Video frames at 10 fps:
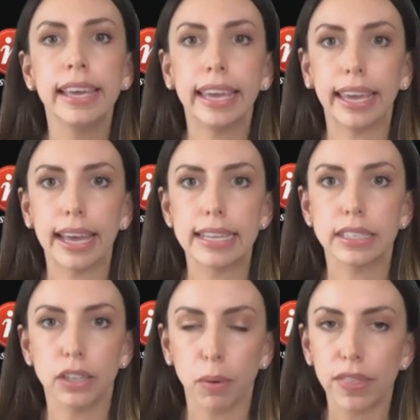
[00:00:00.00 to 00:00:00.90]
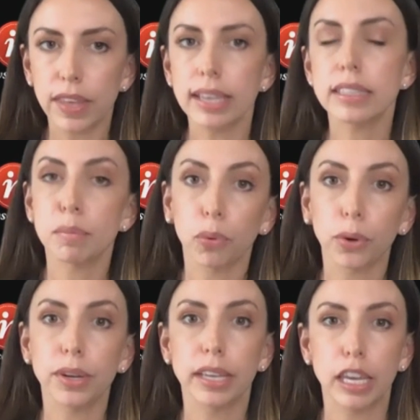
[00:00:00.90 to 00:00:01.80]
And, you know, I think it's
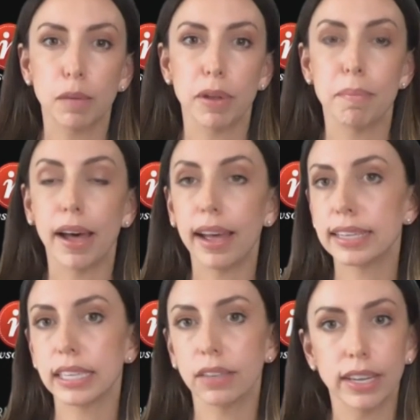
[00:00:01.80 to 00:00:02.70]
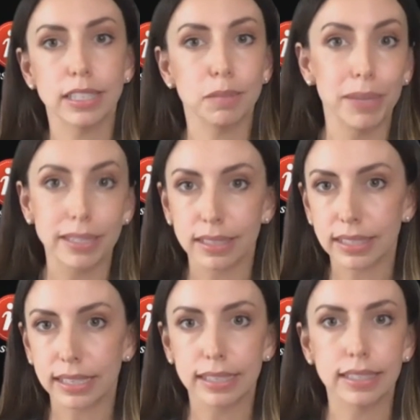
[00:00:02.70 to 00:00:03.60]
important to keep in mind, even as
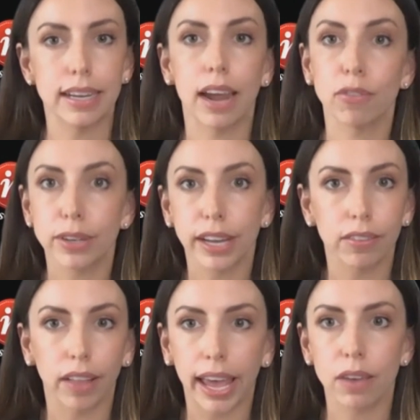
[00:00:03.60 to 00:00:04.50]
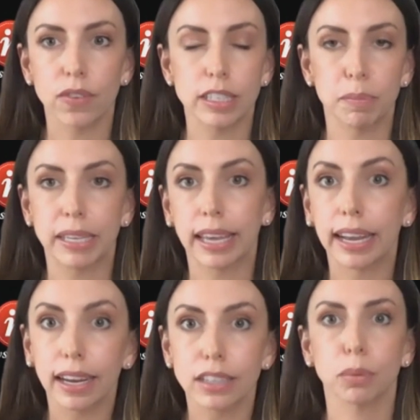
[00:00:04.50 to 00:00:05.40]
businesses and everyday life is
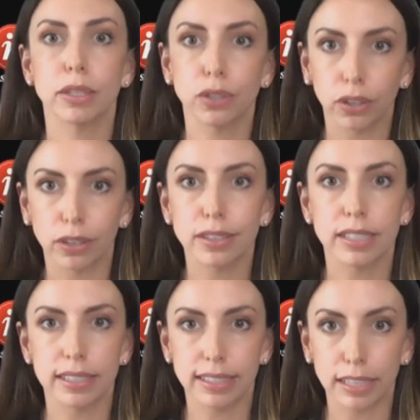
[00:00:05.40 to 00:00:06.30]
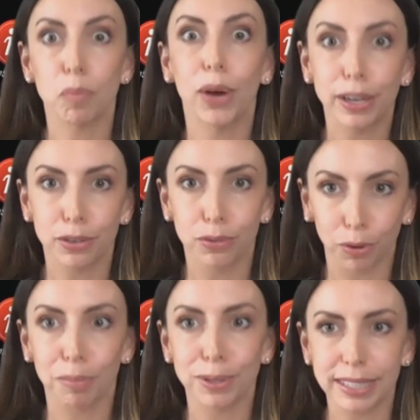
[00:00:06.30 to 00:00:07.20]
beginning to return to somewhat
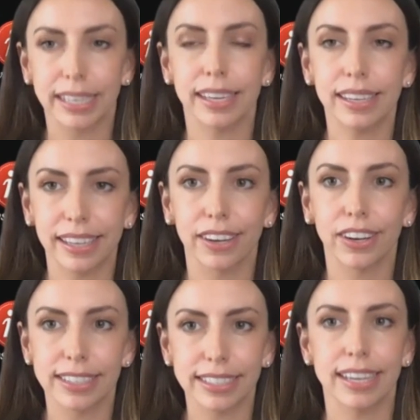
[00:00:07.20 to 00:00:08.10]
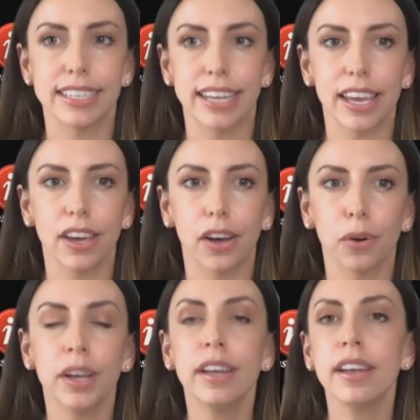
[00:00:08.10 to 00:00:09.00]
normalcy here in San Diego,
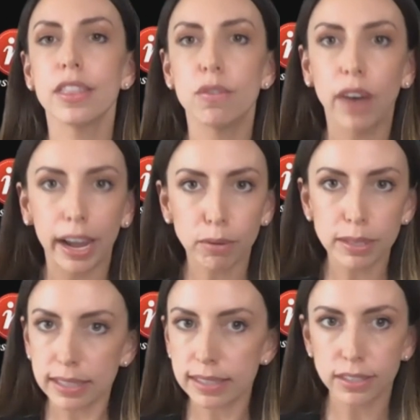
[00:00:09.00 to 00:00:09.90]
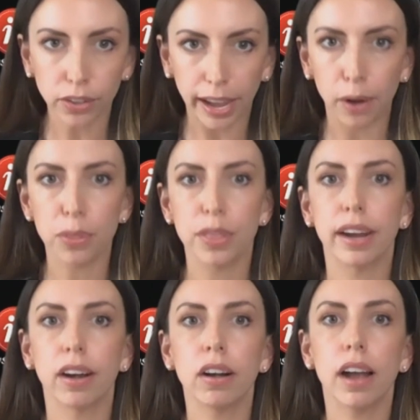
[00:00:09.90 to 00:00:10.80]
the virus is still out
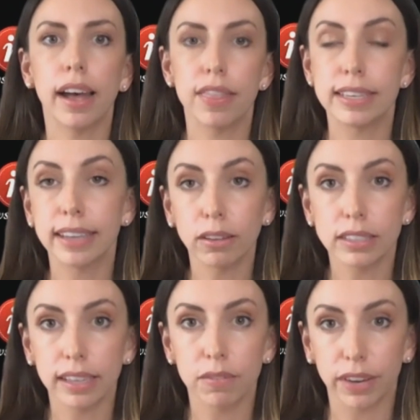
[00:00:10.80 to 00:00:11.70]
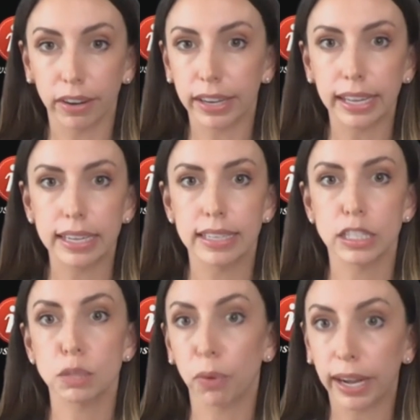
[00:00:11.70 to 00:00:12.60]
there. The Delta variant is
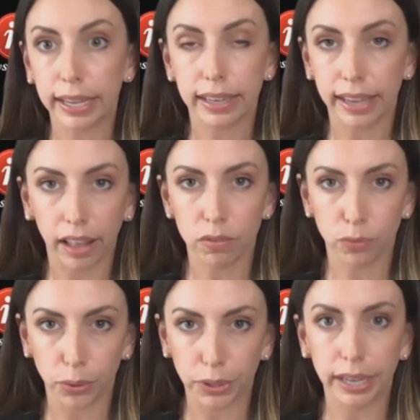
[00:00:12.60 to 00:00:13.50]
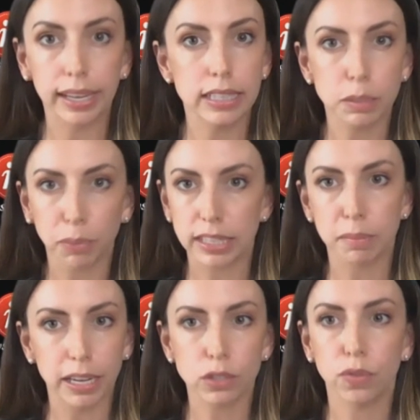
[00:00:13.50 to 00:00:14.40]
spreading in California. It spreads
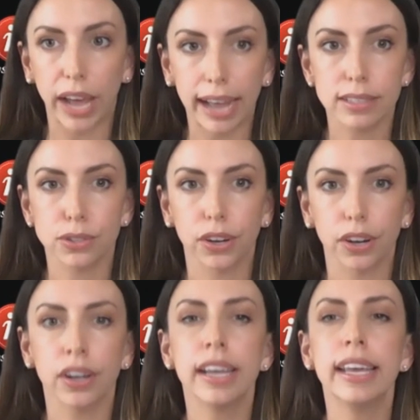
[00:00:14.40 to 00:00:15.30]
much faster.